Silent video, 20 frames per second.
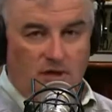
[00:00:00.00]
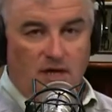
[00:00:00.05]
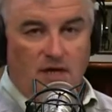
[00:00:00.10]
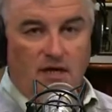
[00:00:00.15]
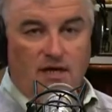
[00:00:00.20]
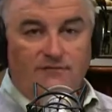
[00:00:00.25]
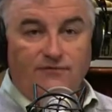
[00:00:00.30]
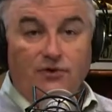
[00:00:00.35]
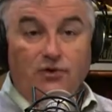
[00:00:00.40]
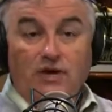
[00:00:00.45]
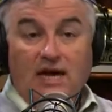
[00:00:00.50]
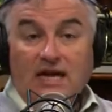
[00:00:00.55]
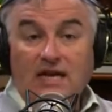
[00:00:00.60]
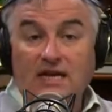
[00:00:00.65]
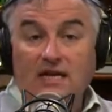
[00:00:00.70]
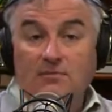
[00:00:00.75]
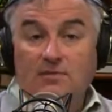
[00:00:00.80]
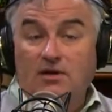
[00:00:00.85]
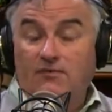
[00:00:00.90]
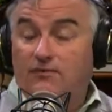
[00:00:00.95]
if you get
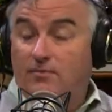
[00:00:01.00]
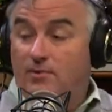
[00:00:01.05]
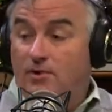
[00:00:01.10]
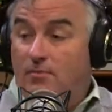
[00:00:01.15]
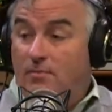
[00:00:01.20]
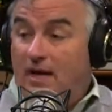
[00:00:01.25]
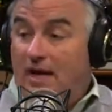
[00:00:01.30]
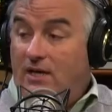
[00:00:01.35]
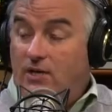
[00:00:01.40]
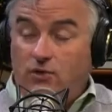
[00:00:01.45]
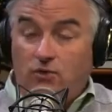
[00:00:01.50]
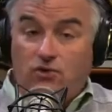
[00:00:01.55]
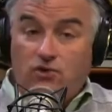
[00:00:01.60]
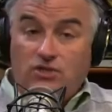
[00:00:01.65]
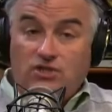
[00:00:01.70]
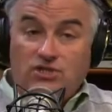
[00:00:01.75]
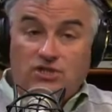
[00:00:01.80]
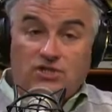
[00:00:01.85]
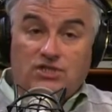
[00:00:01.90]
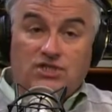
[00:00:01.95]
an email from your bank, you
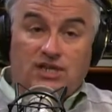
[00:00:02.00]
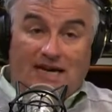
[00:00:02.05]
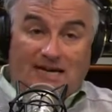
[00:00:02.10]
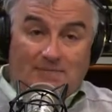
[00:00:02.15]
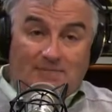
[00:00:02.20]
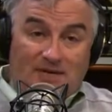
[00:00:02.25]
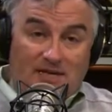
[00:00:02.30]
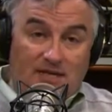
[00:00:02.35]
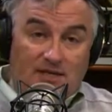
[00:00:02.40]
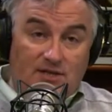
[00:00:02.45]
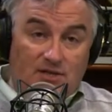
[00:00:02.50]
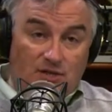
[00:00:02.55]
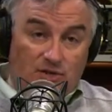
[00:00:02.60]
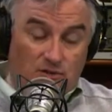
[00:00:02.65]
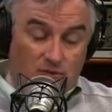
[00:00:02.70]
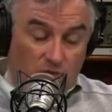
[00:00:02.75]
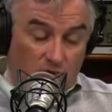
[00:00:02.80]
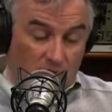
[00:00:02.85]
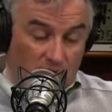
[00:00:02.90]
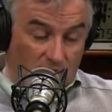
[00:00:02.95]
could just type in
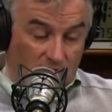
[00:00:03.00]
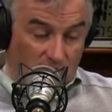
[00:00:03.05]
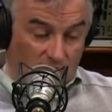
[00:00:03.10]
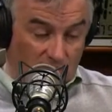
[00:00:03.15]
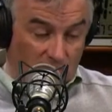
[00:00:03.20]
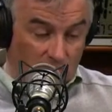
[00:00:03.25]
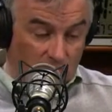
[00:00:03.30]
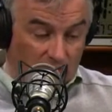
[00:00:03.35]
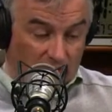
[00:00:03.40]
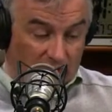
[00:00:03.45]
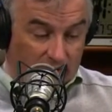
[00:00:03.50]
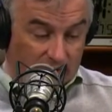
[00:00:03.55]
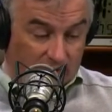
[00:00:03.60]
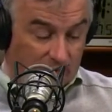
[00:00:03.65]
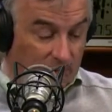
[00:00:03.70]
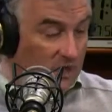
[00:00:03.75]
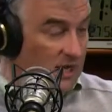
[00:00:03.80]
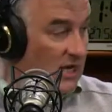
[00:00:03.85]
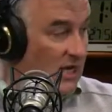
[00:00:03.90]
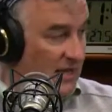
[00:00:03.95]
the URL in your
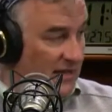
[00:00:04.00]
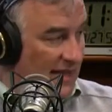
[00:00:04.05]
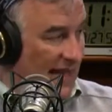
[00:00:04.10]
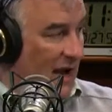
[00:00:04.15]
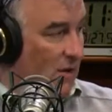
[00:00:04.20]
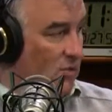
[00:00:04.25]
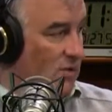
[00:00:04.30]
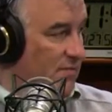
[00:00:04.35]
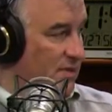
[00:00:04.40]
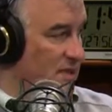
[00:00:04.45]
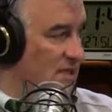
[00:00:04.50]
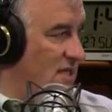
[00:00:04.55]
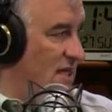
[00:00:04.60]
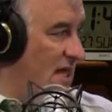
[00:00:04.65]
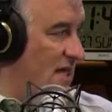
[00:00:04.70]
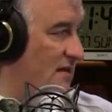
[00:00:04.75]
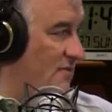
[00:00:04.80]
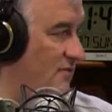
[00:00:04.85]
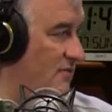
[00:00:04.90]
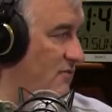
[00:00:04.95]
browser. That would be
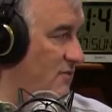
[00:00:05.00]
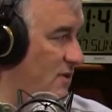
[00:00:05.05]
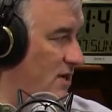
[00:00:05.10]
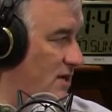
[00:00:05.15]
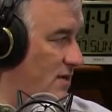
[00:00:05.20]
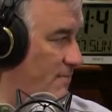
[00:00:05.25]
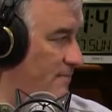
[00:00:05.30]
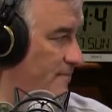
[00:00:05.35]
safe, right?